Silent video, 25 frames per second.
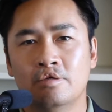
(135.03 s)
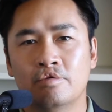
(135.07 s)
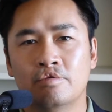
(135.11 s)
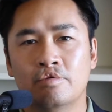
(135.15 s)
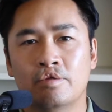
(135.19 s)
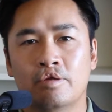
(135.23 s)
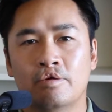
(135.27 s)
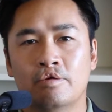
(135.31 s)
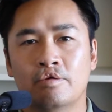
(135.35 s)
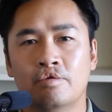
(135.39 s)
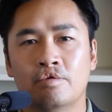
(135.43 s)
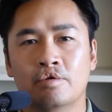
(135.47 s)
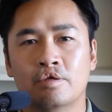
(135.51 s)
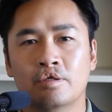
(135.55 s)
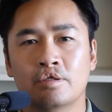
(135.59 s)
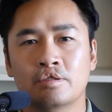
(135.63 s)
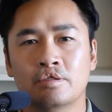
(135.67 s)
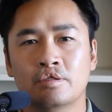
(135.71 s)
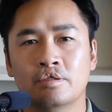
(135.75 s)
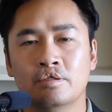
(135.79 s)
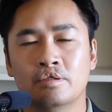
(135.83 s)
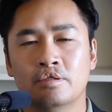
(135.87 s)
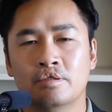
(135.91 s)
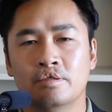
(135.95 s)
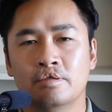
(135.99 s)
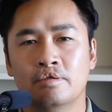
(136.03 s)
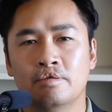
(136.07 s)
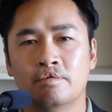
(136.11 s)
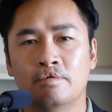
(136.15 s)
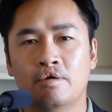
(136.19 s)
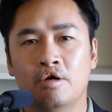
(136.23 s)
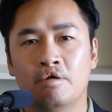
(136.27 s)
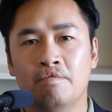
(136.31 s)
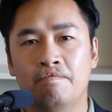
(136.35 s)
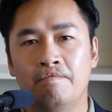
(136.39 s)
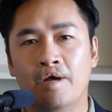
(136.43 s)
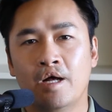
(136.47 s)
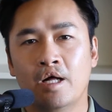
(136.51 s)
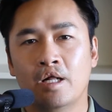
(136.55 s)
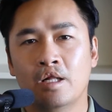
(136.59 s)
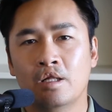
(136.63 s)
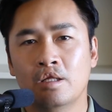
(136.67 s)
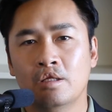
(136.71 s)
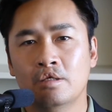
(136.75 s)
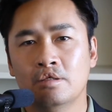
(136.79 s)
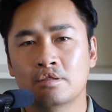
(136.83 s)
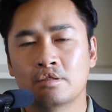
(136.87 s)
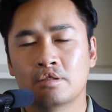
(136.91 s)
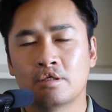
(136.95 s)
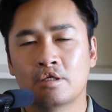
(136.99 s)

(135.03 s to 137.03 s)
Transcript: or whatever it was, or fell,